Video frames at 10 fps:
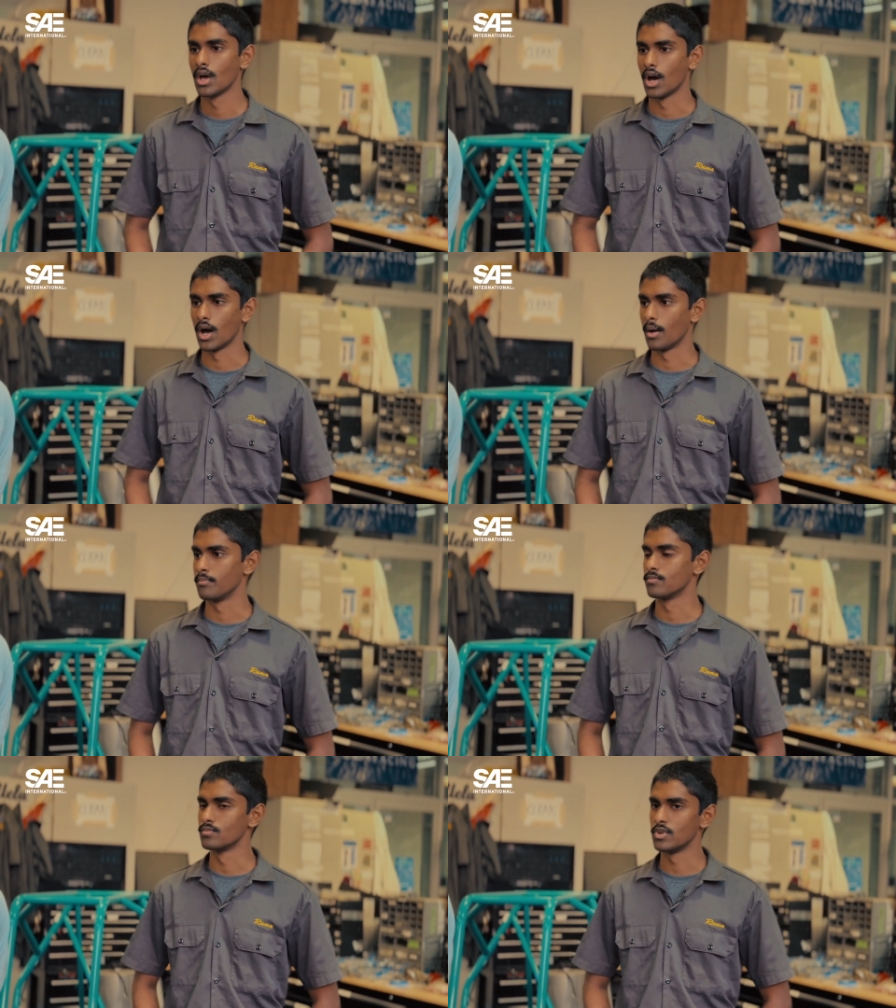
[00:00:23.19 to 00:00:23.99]

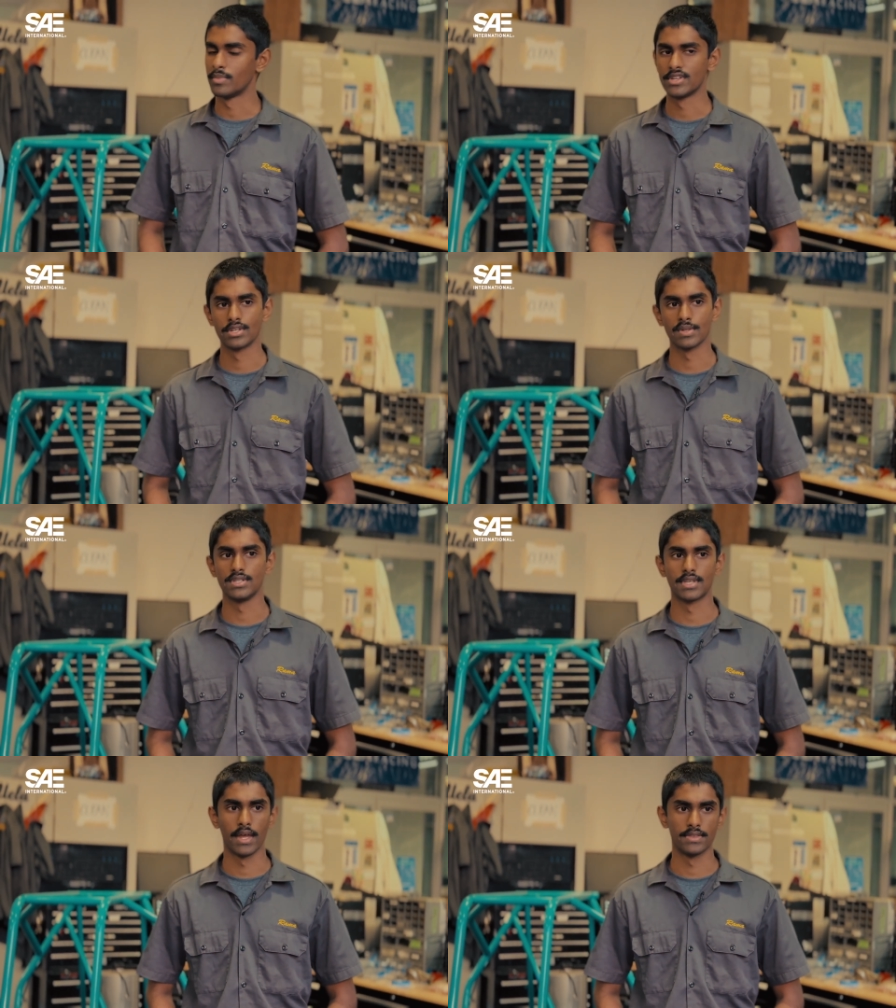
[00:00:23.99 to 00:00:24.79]
Um, we basically
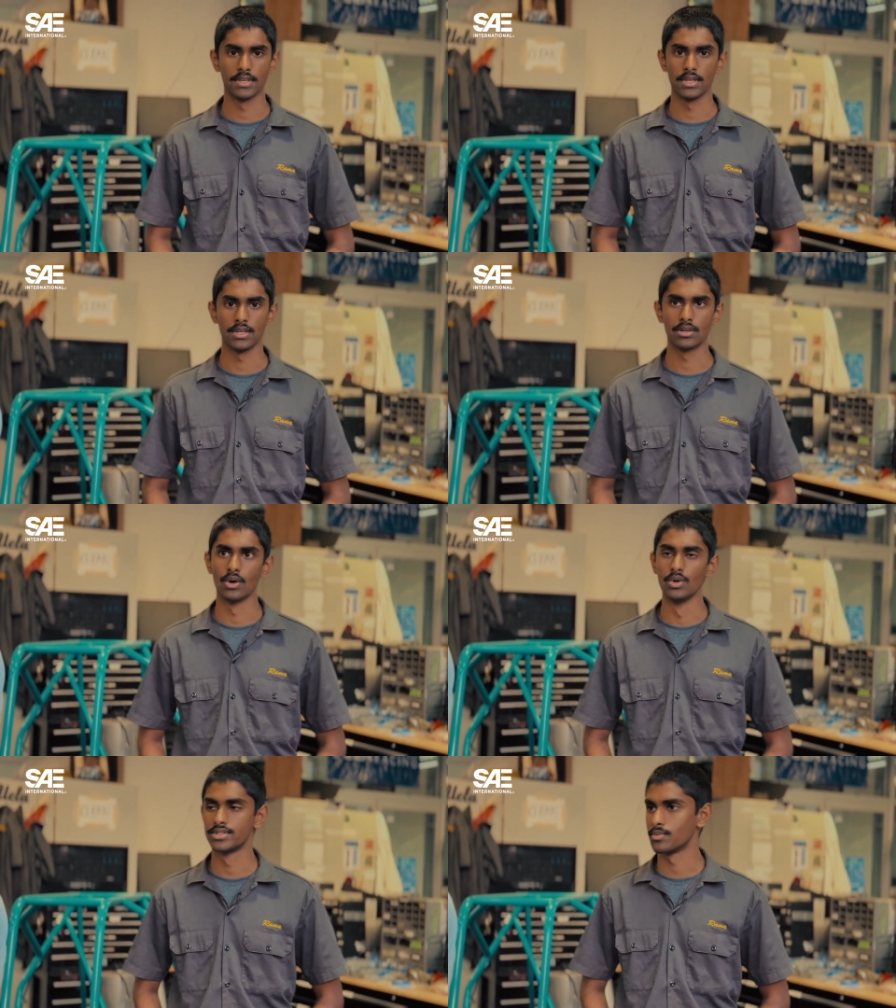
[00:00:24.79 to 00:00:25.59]
set the
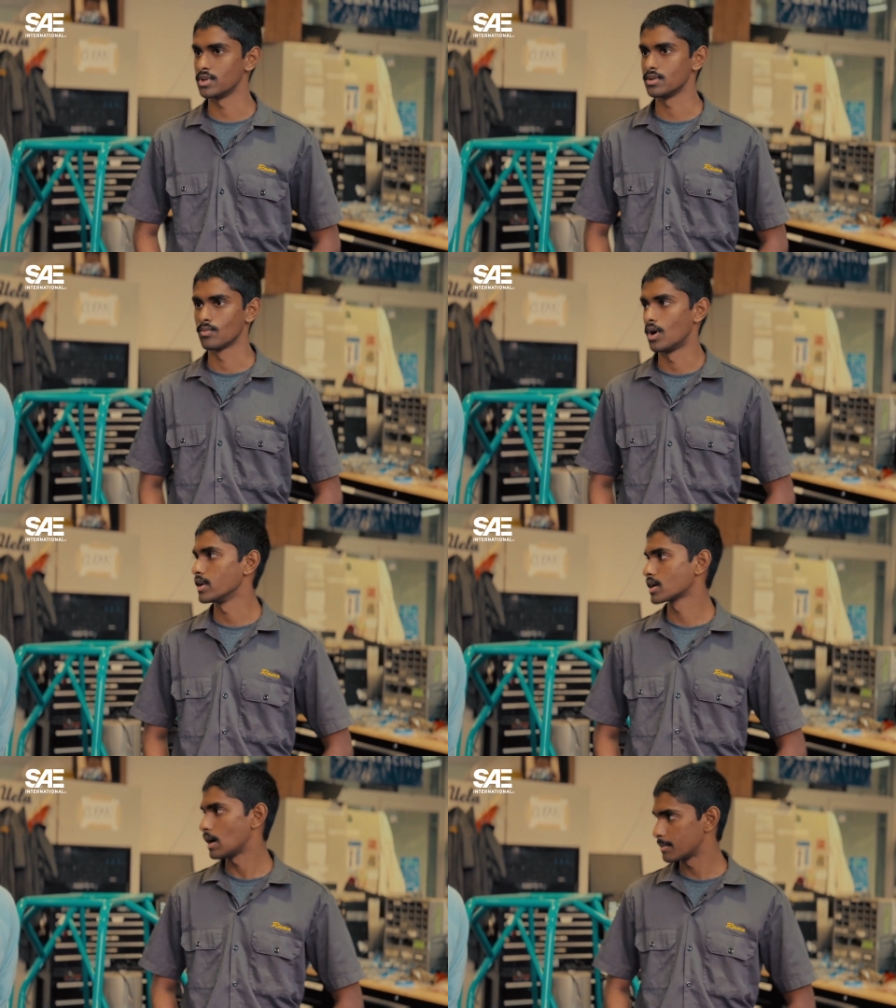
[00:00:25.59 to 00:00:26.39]
goals that we want
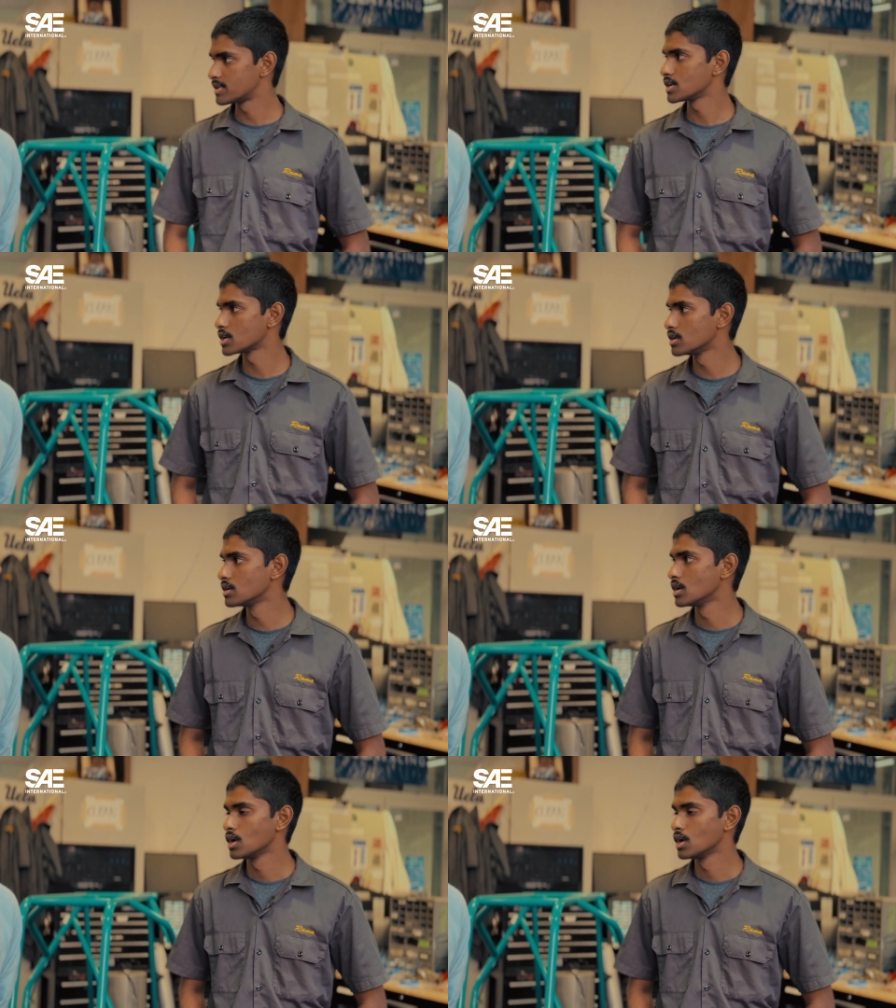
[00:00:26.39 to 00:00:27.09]
at competition,